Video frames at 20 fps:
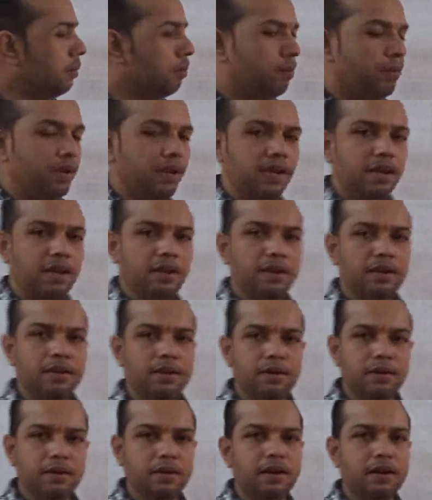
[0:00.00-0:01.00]
play
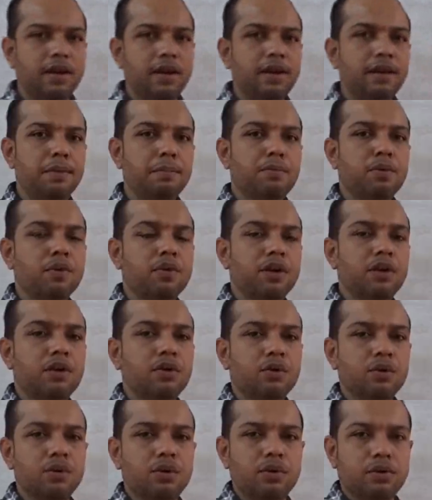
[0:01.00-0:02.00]
an important
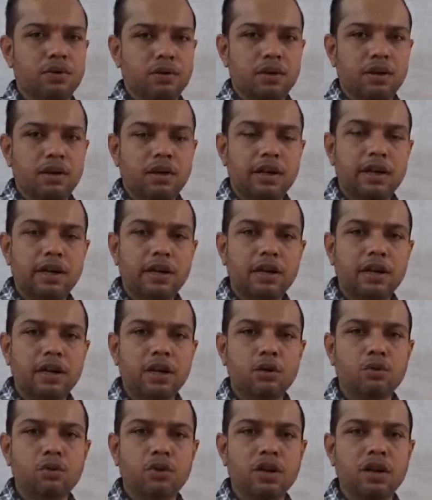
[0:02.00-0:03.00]
role in
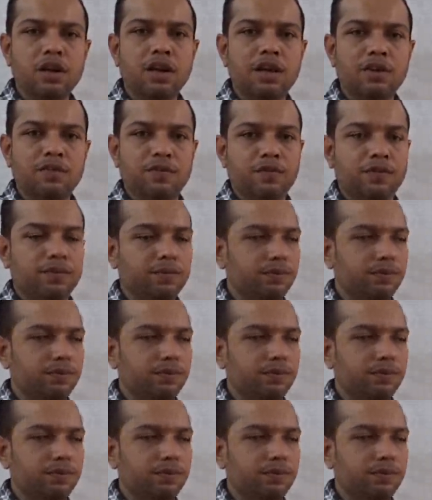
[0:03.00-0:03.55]
day-to-day life.